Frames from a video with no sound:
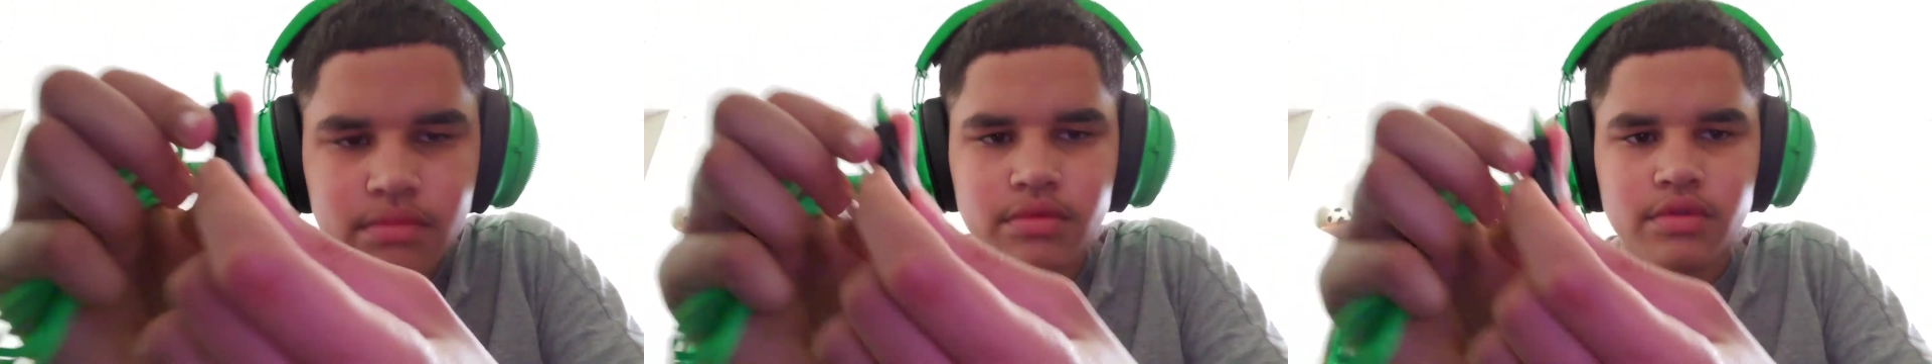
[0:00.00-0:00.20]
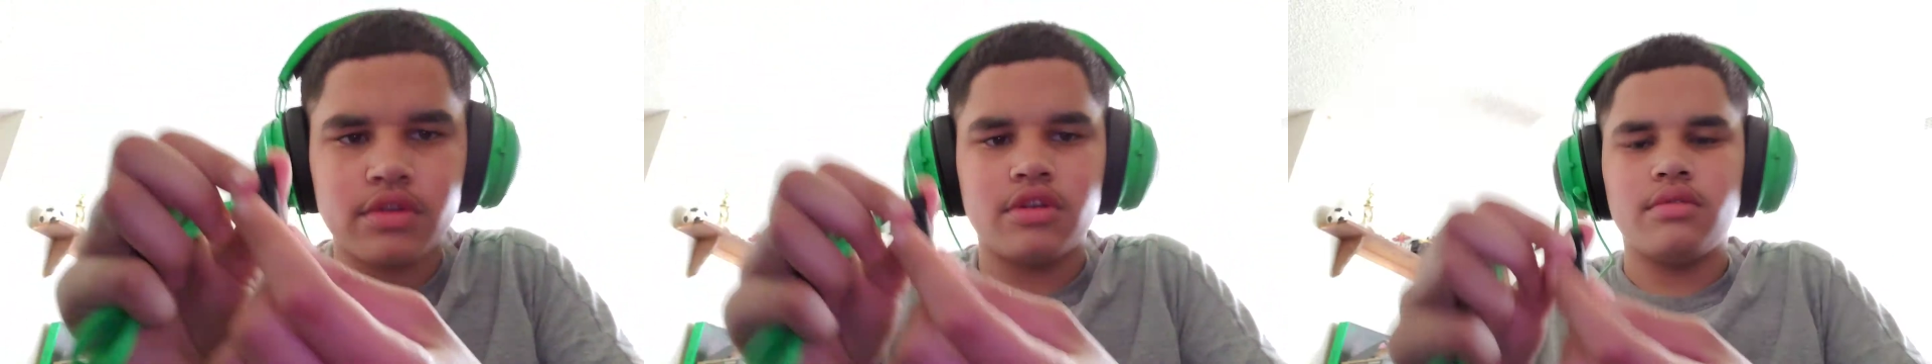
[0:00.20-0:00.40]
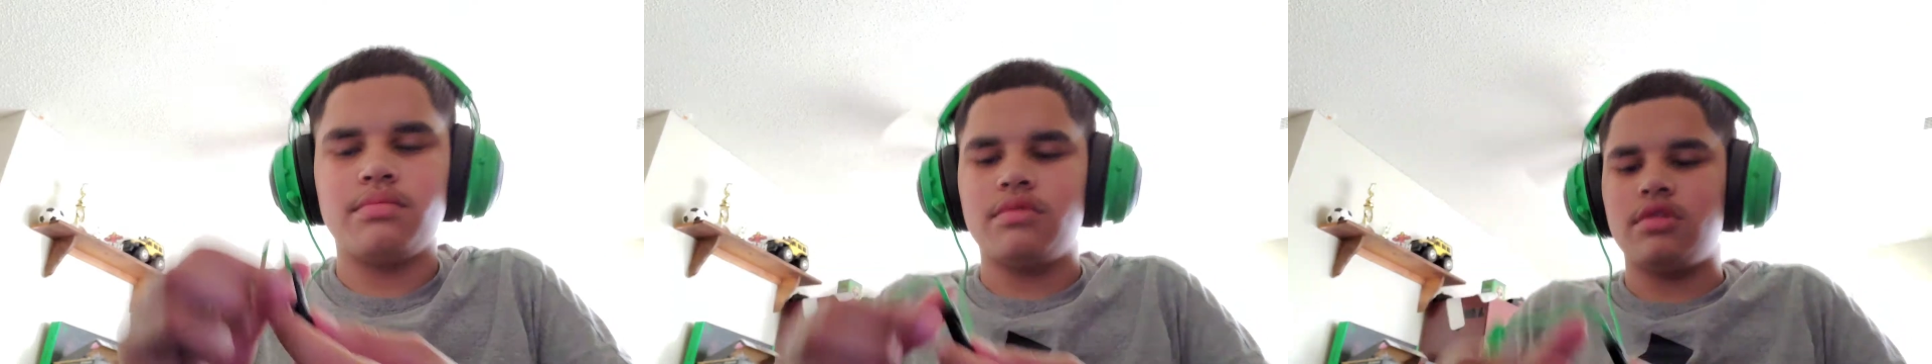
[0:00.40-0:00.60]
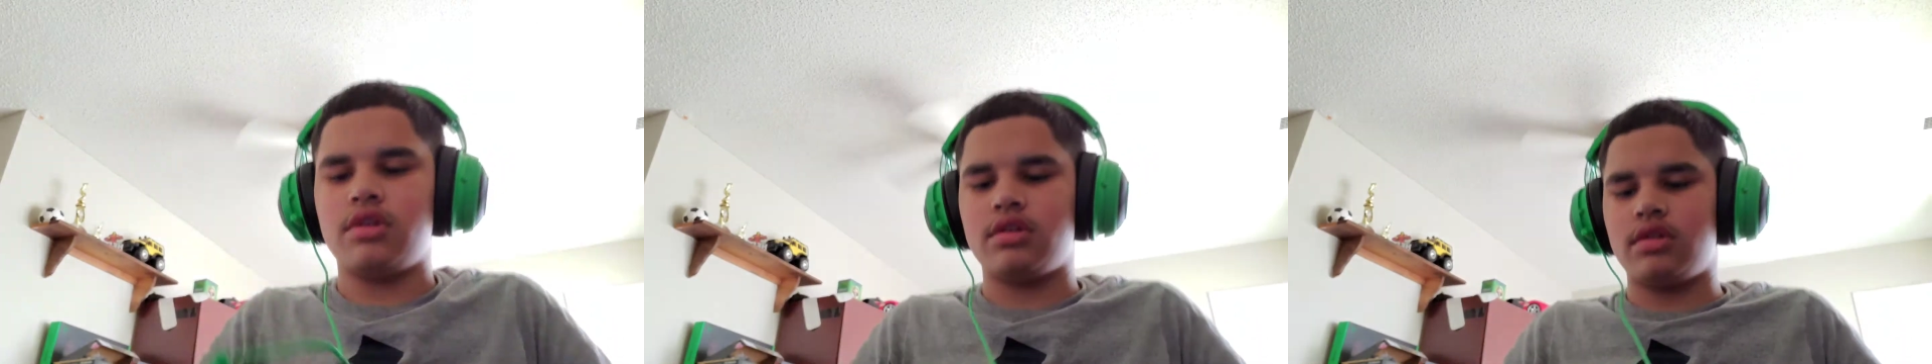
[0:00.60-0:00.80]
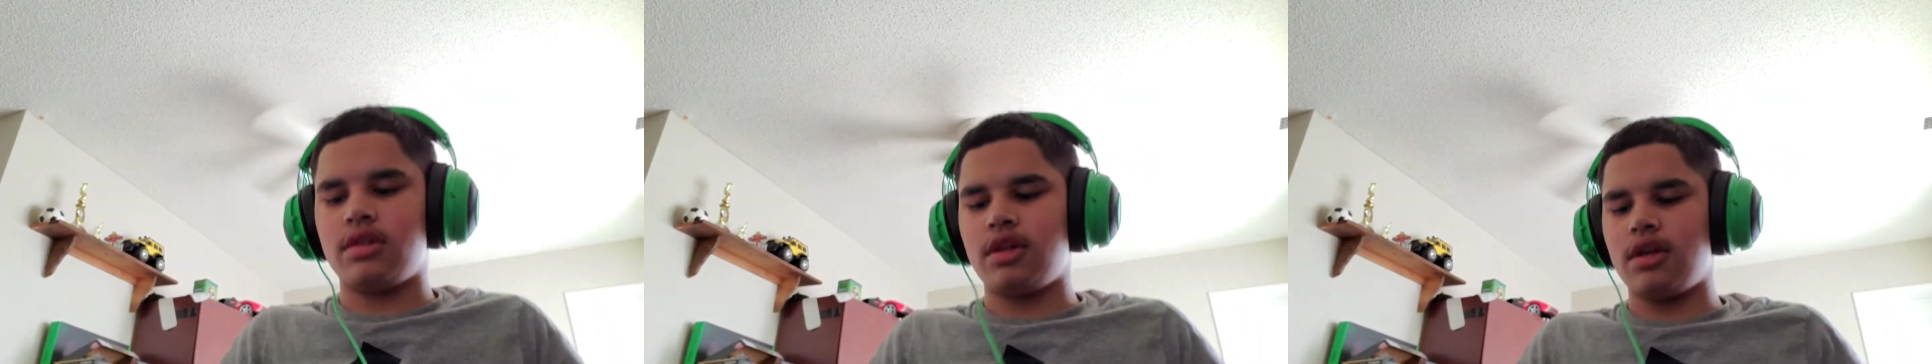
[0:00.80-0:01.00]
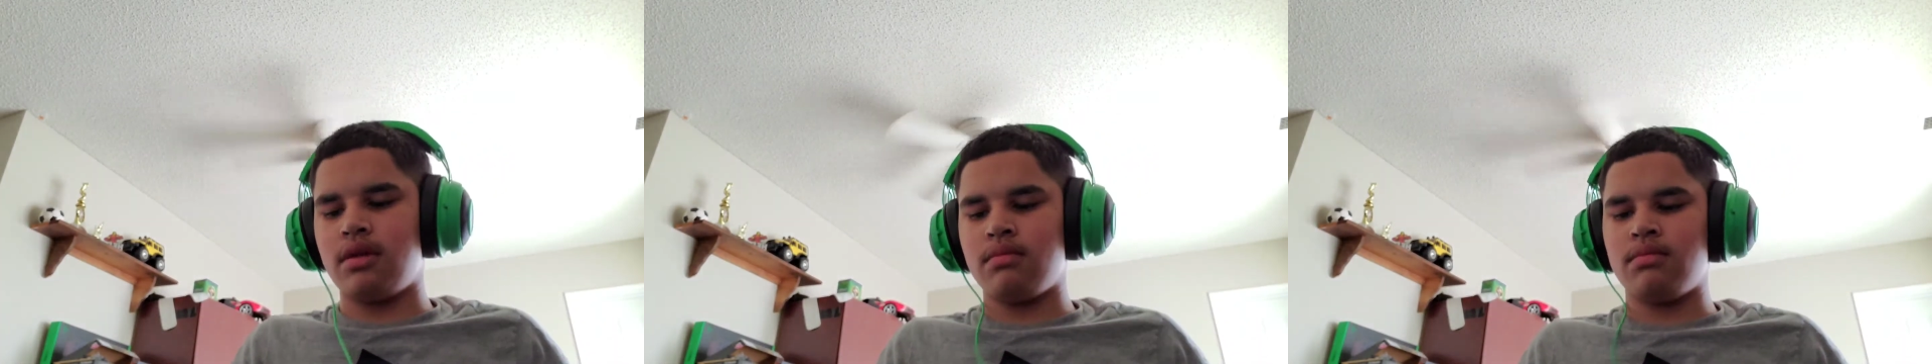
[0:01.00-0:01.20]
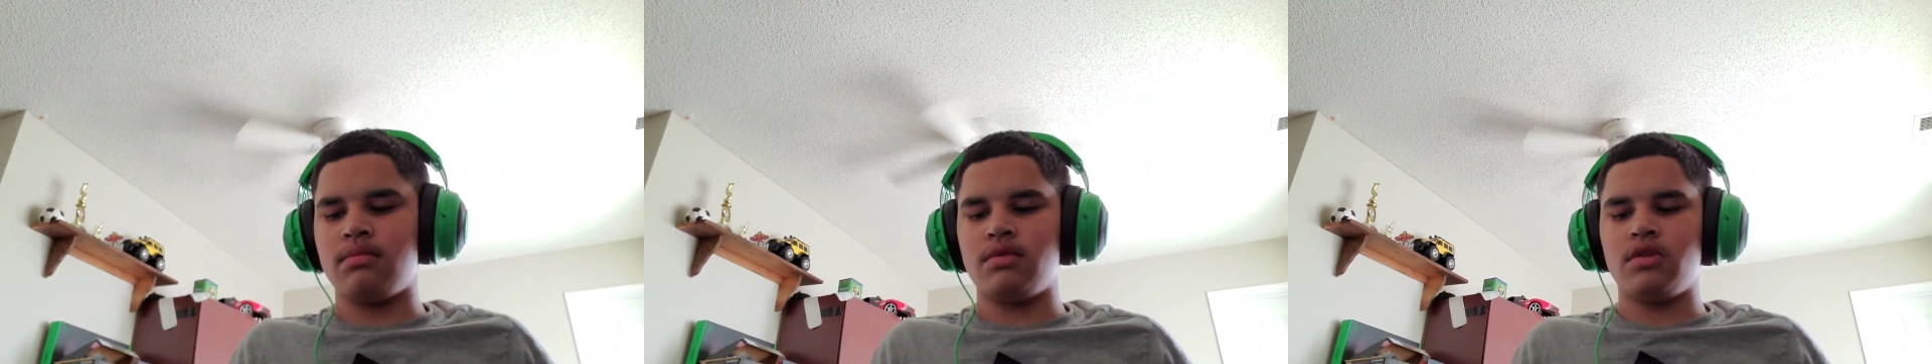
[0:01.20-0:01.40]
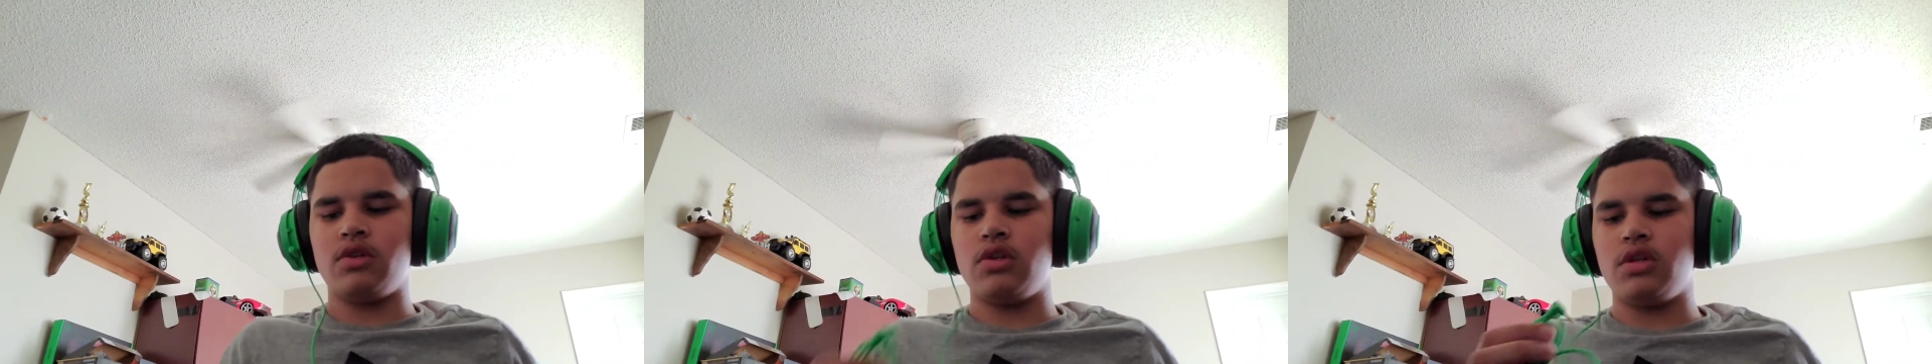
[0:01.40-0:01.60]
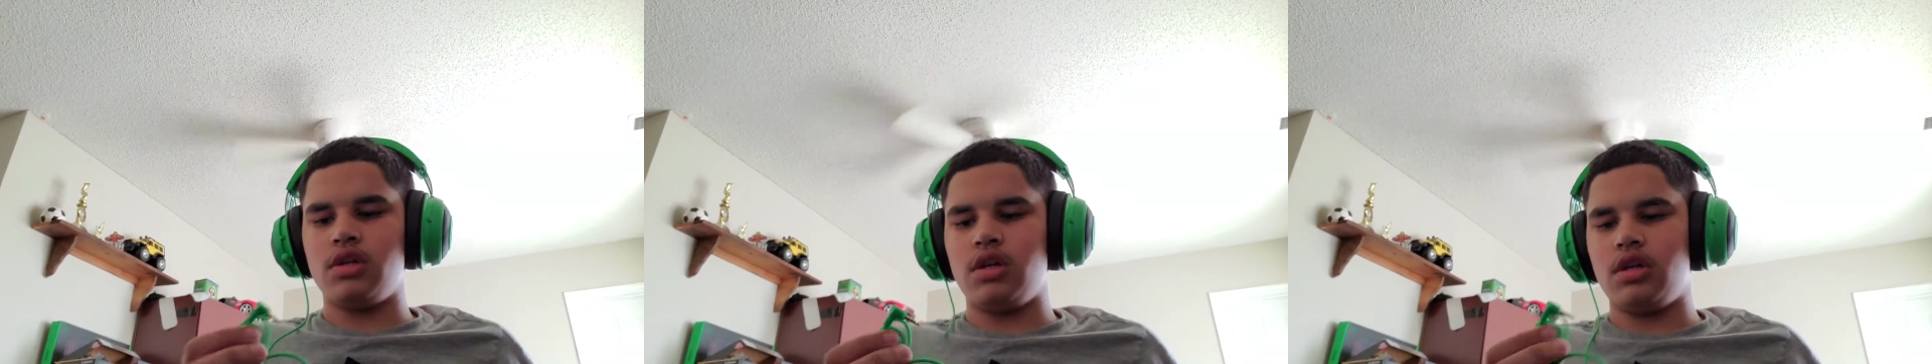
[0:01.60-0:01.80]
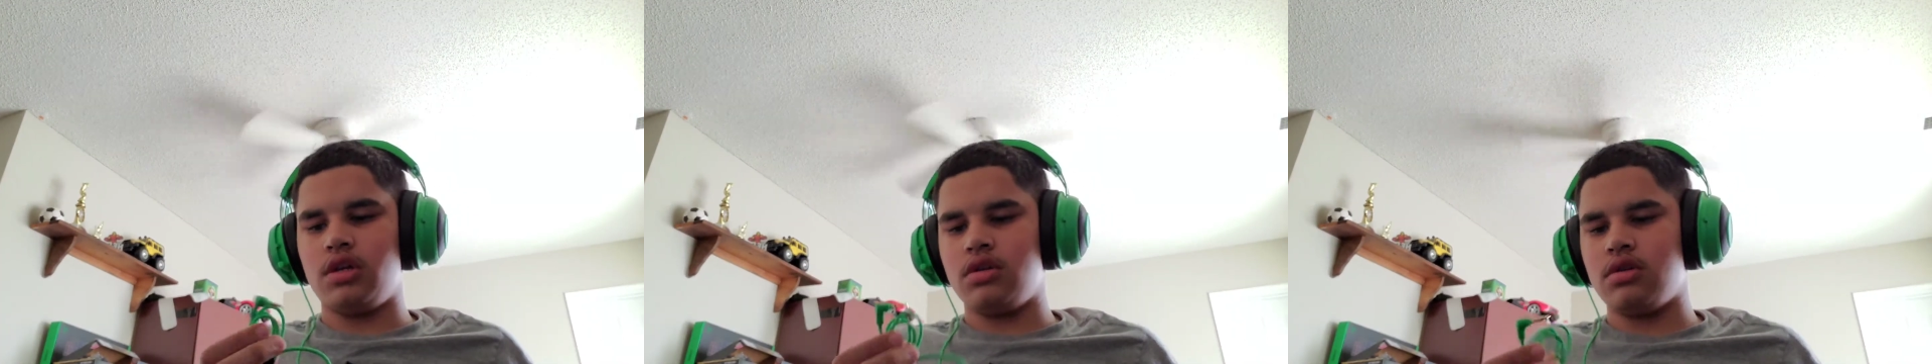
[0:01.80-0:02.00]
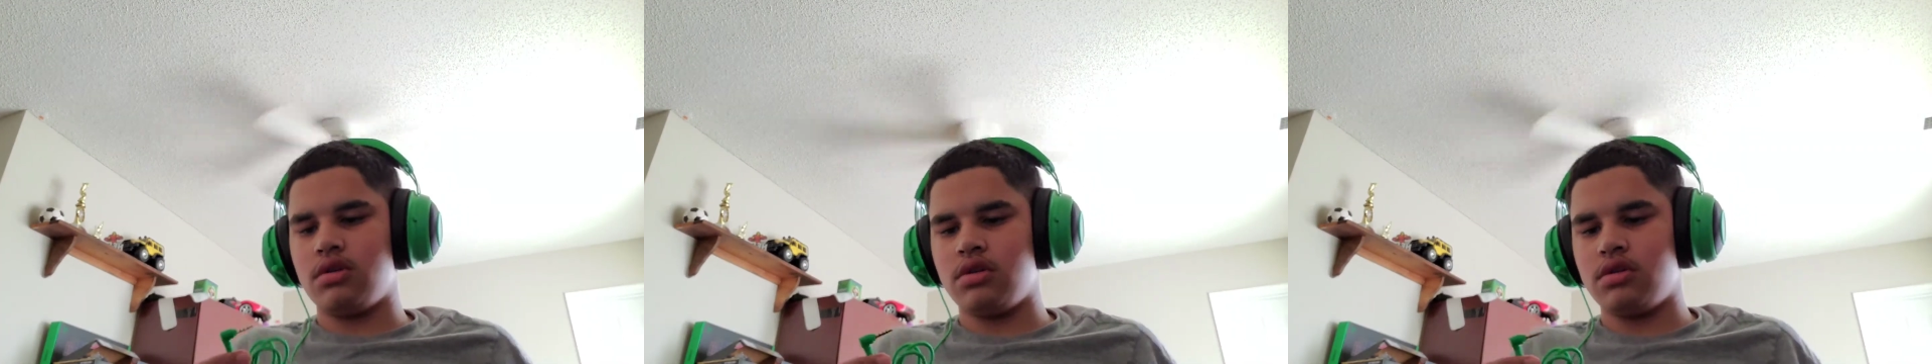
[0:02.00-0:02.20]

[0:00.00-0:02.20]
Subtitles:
Yep, that's that. And